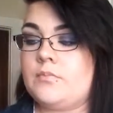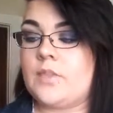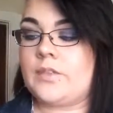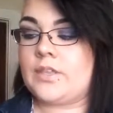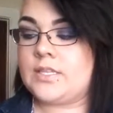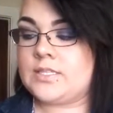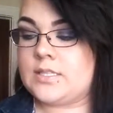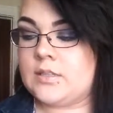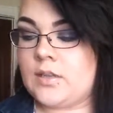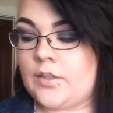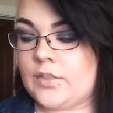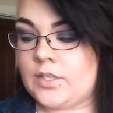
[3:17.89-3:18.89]

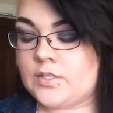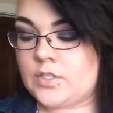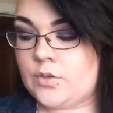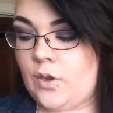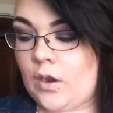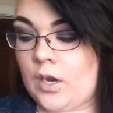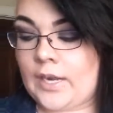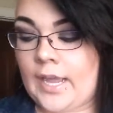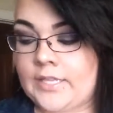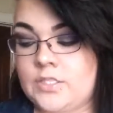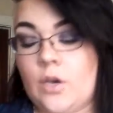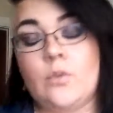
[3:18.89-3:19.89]
Nothing too hard.
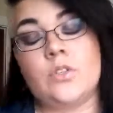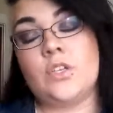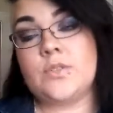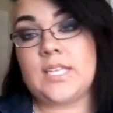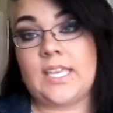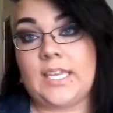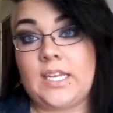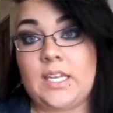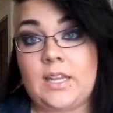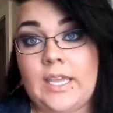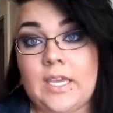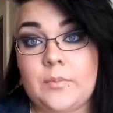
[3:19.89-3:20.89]
I don't use a
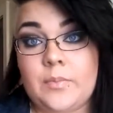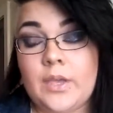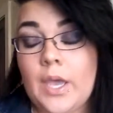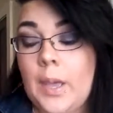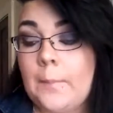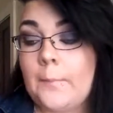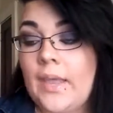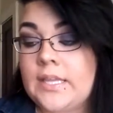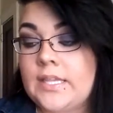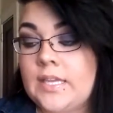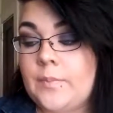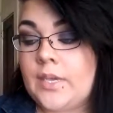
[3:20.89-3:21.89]
heating lamp,
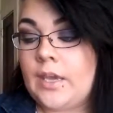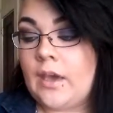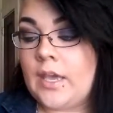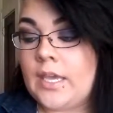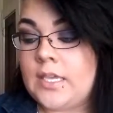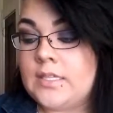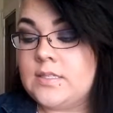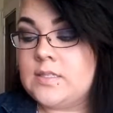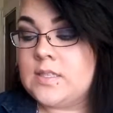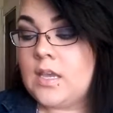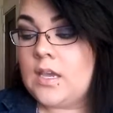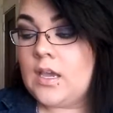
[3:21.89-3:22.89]
mainly
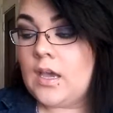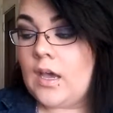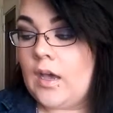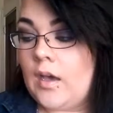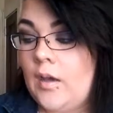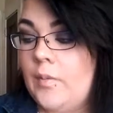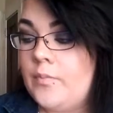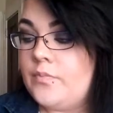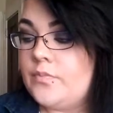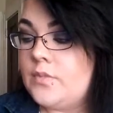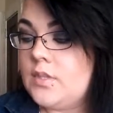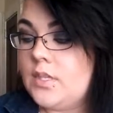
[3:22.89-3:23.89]
because
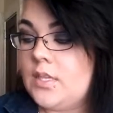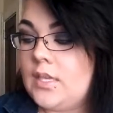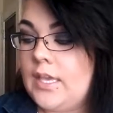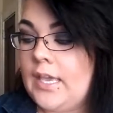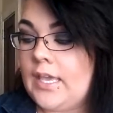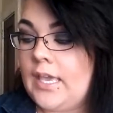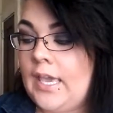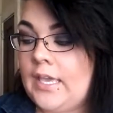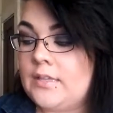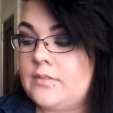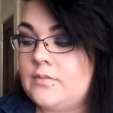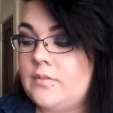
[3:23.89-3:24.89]
it
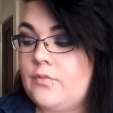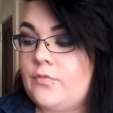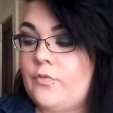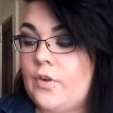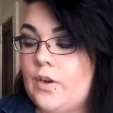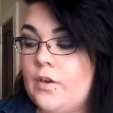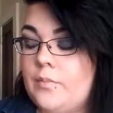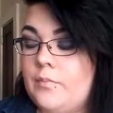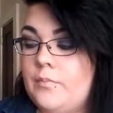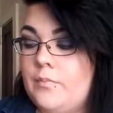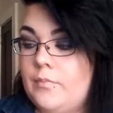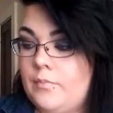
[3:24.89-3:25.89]
can't,
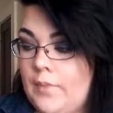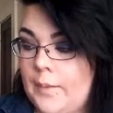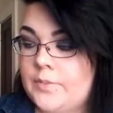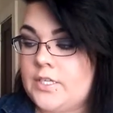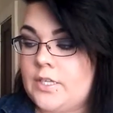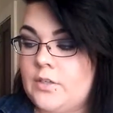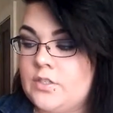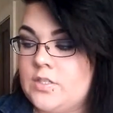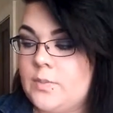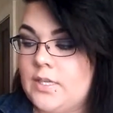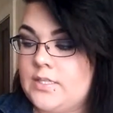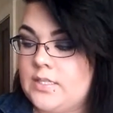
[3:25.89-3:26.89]
for my particular
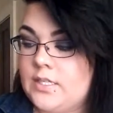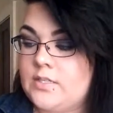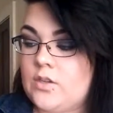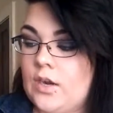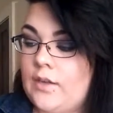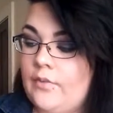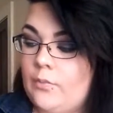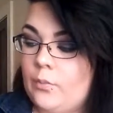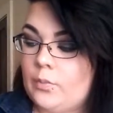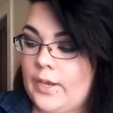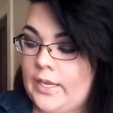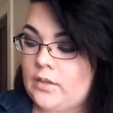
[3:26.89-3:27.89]
species, or
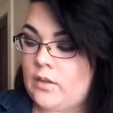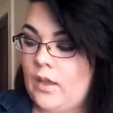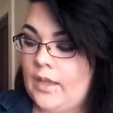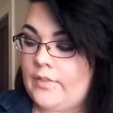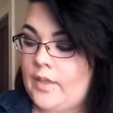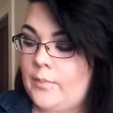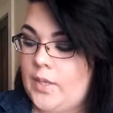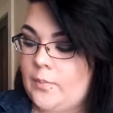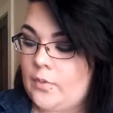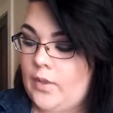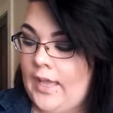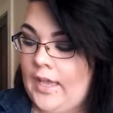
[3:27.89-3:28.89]
I've read a lot that
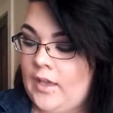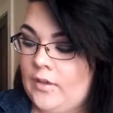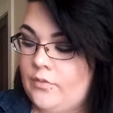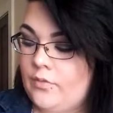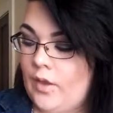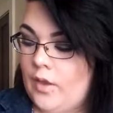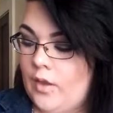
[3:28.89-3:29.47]
people have